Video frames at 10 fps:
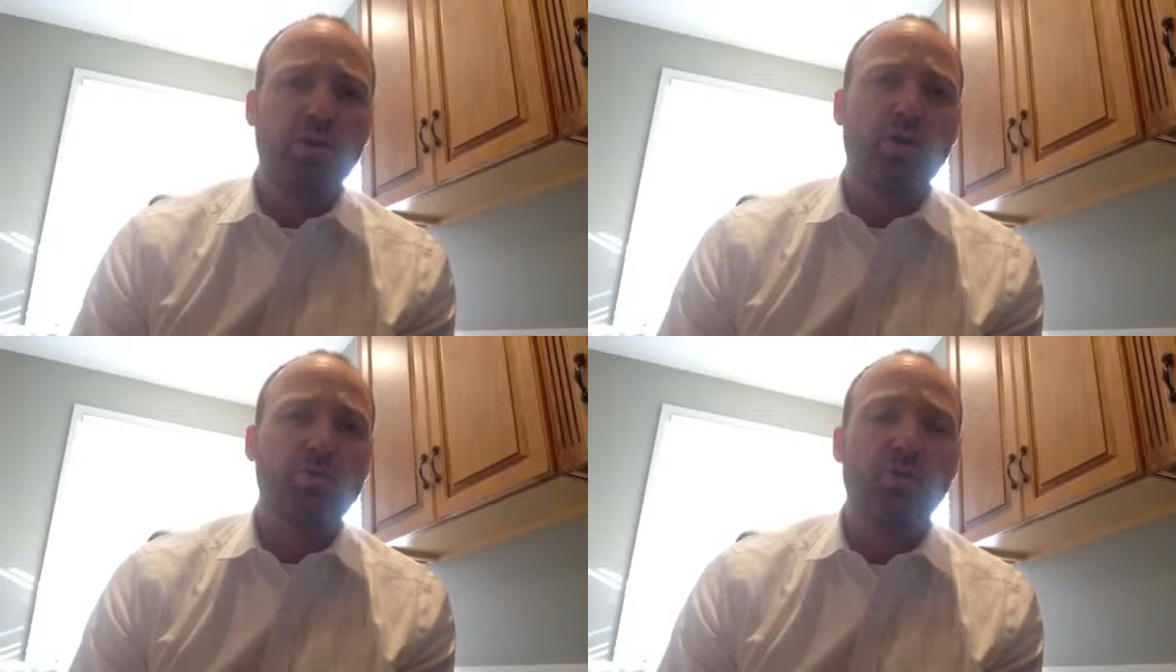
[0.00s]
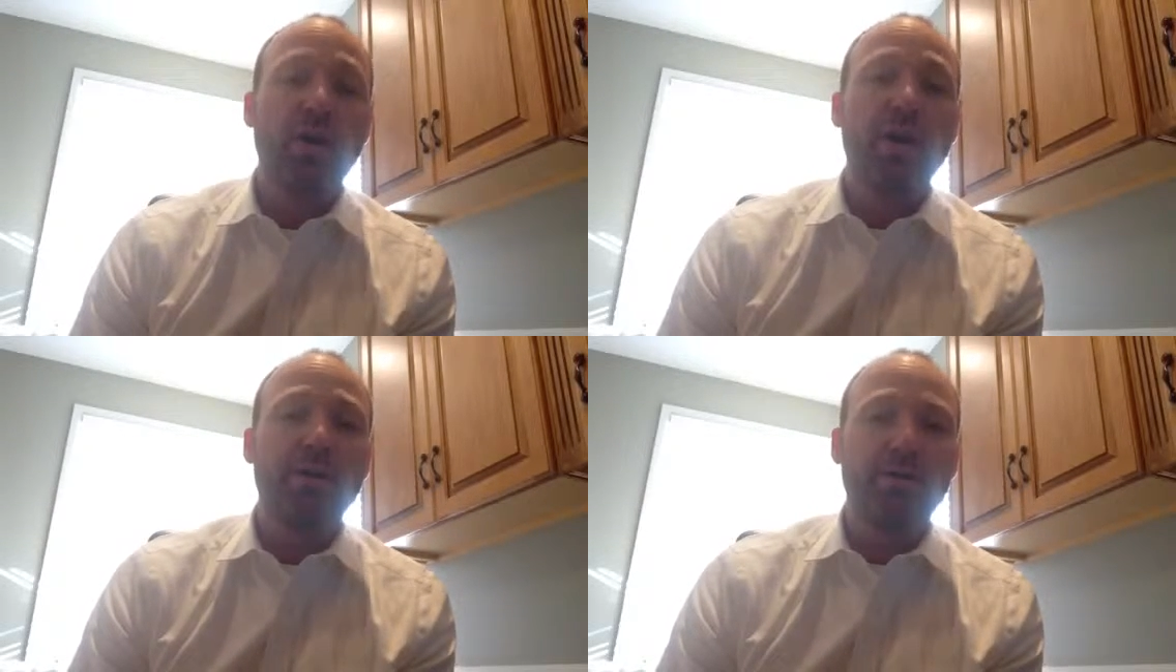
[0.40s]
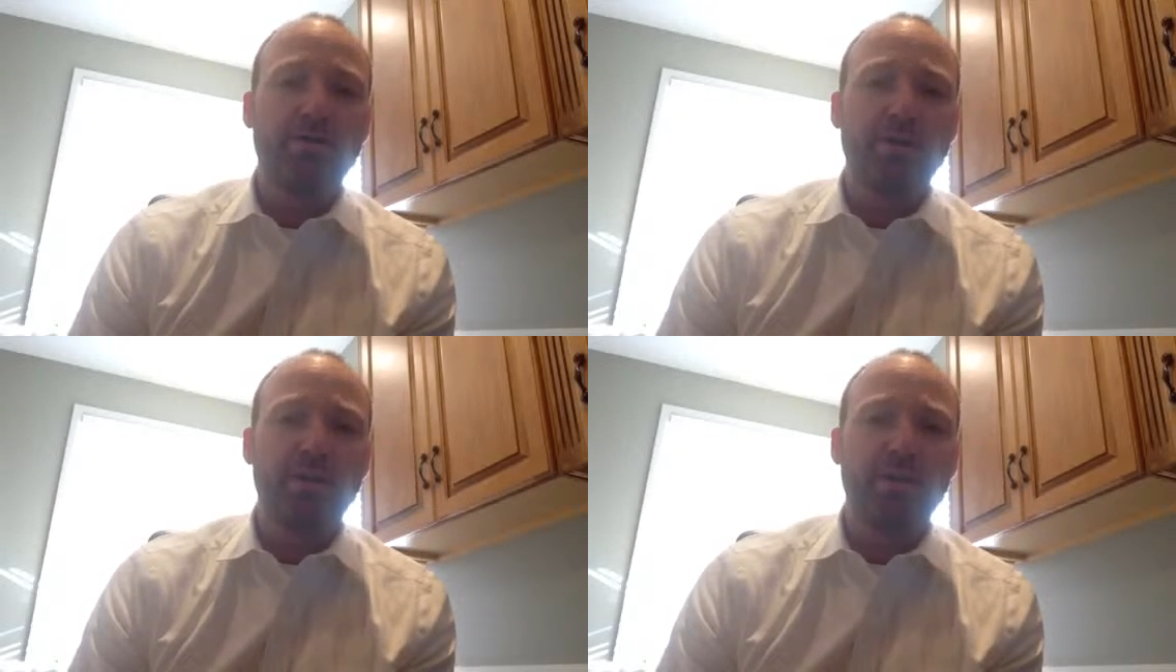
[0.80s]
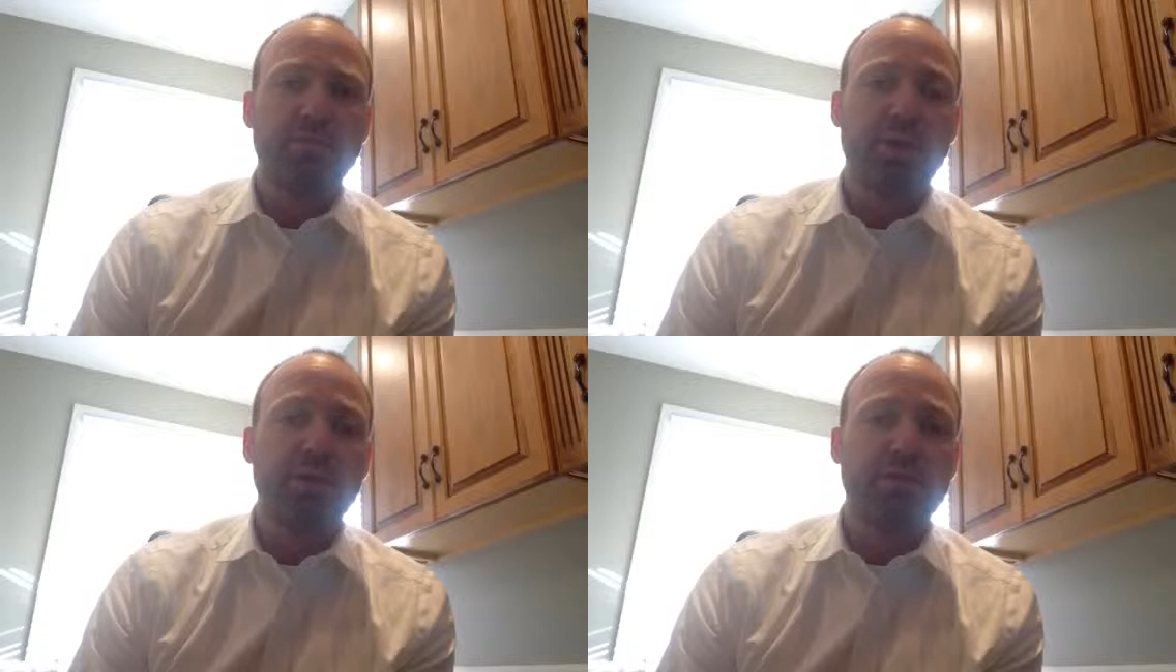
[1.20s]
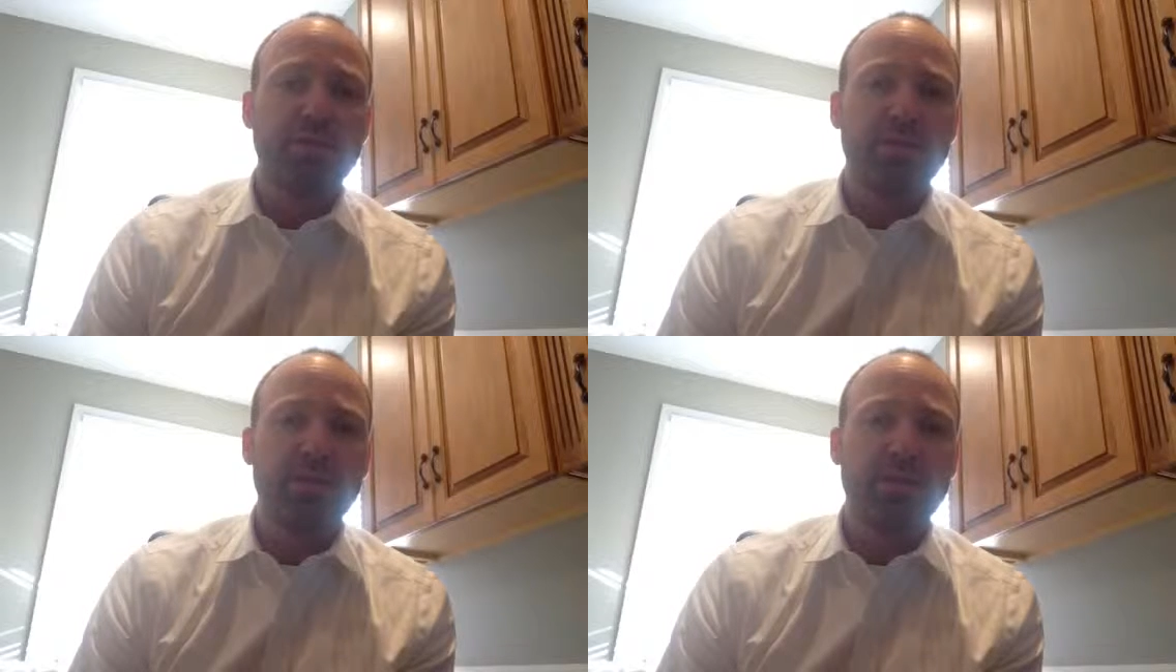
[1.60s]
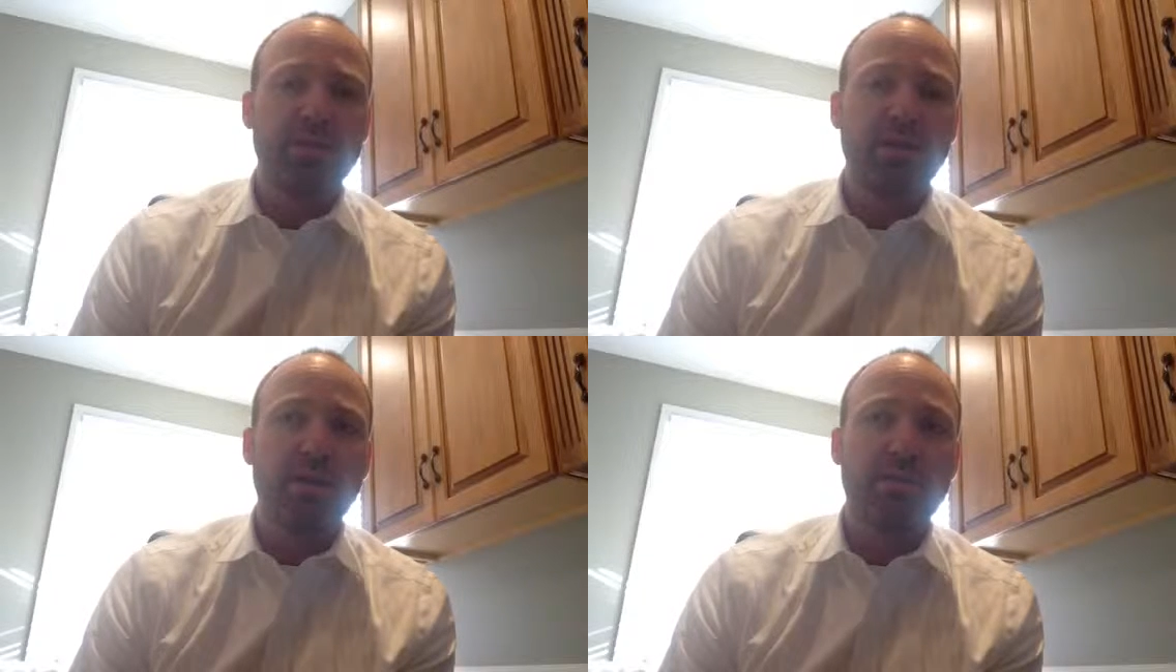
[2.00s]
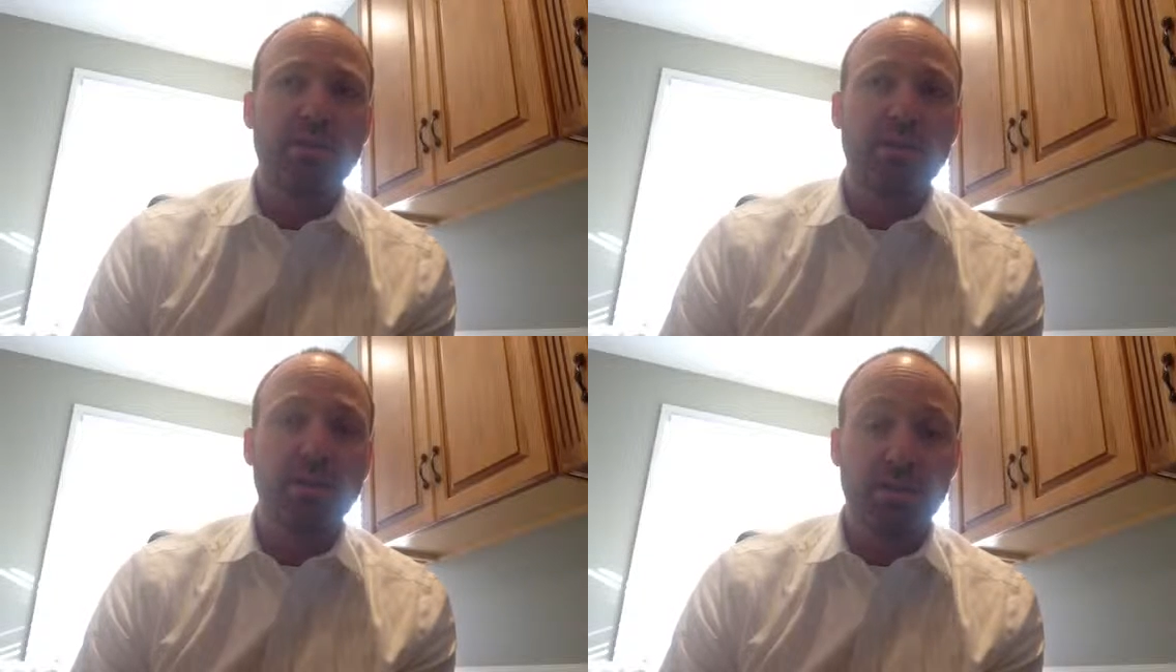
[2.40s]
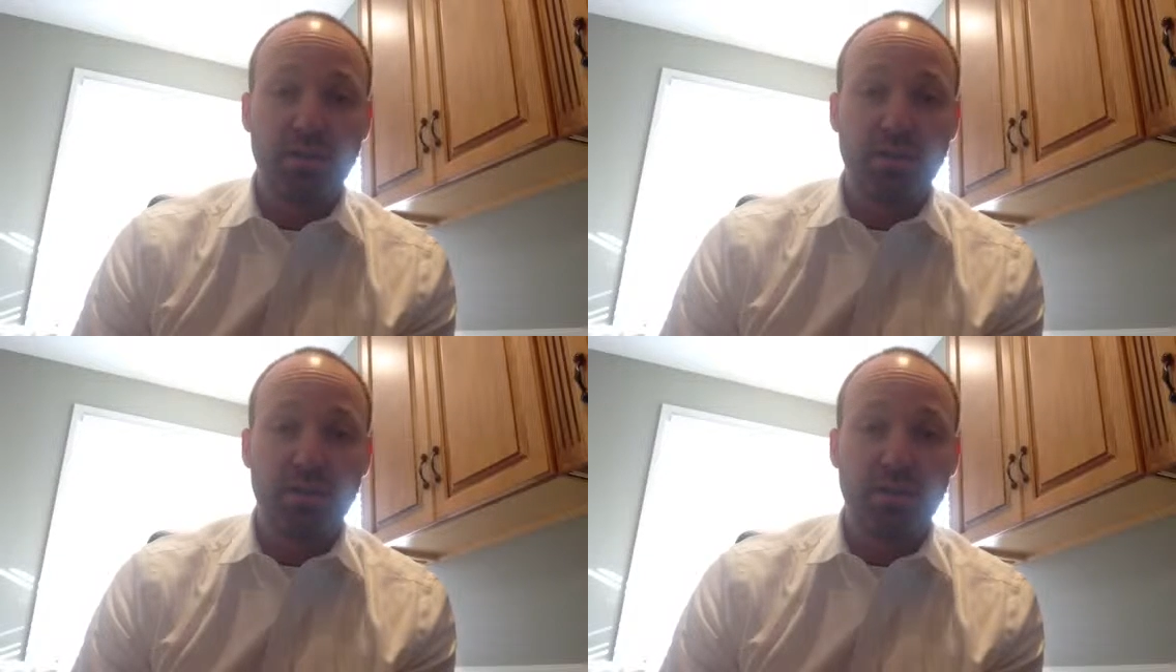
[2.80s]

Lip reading: called prior offense. A prior offense can encompass a